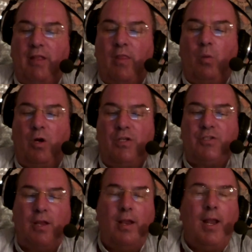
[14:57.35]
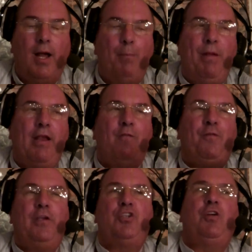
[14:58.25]
In other words, a
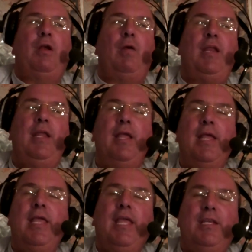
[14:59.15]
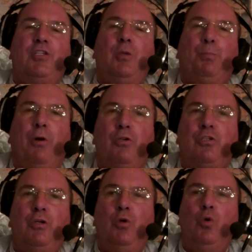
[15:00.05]
beneficiary is the
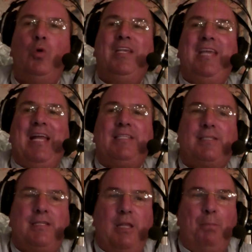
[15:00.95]
person who gets the